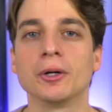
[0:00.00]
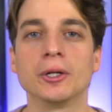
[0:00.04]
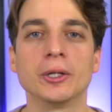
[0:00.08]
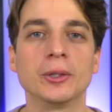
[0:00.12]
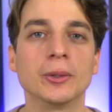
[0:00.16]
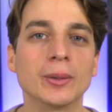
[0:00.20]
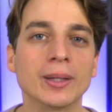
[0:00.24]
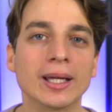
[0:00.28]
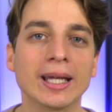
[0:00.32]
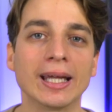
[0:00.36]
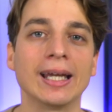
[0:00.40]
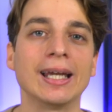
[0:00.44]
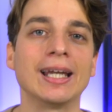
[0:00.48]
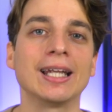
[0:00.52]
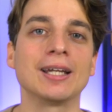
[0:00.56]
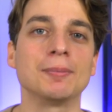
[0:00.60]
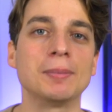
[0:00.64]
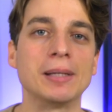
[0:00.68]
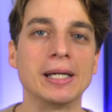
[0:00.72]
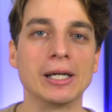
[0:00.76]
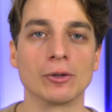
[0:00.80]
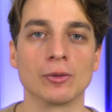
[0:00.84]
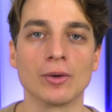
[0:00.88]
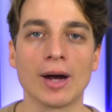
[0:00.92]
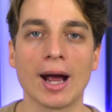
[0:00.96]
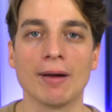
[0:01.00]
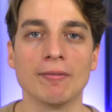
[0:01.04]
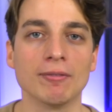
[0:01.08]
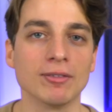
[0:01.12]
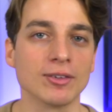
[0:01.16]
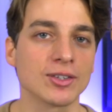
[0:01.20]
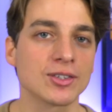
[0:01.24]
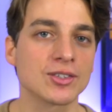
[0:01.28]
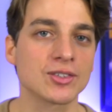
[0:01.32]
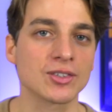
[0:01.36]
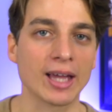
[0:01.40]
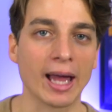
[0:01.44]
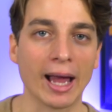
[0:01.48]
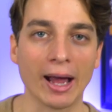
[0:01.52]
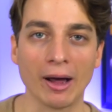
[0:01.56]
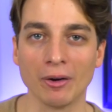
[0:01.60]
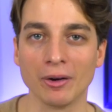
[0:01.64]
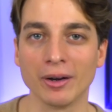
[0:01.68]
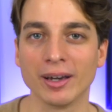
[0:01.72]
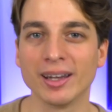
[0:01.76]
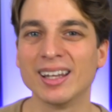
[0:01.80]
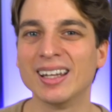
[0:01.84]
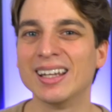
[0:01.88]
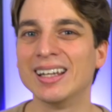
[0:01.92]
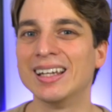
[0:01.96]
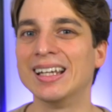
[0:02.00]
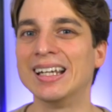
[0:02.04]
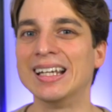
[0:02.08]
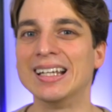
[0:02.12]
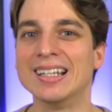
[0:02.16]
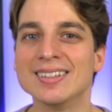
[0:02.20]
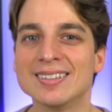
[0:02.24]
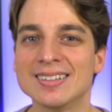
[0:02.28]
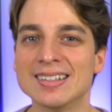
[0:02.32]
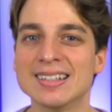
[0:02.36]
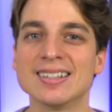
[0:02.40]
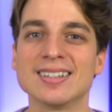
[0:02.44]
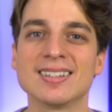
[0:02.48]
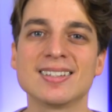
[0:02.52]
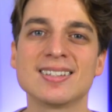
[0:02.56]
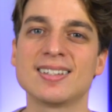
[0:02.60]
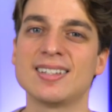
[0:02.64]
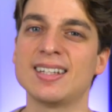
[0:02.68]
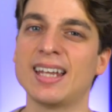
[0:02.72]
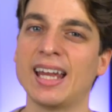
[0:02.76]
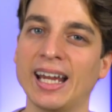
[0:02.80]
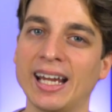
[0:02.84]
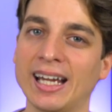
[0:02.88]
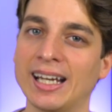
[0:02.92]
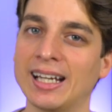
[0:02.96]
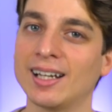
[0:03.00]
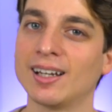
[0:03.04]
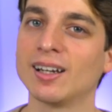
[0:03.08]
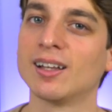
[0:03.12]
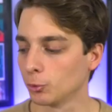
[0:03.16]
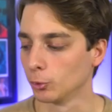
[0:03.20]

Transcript: Are you kidding me? Arrival's sound is insane.